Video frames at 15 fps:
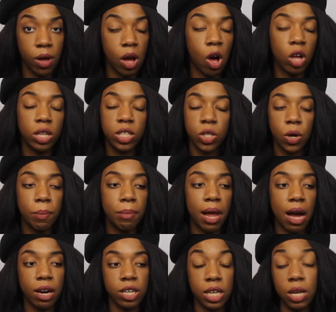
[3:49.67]
all the sewing
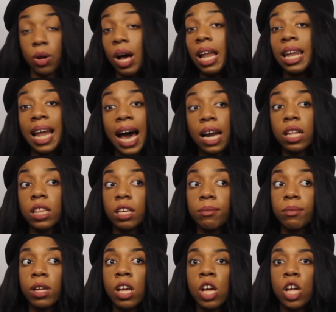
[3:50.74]
bloggers, I know a lot of
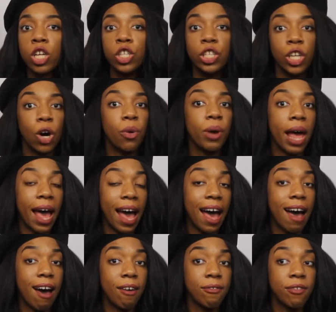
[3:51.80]
them don't
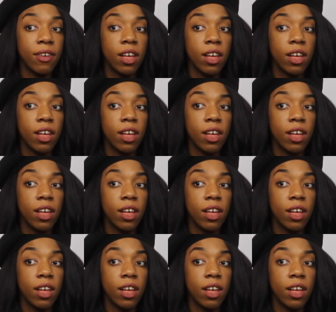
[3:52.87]
have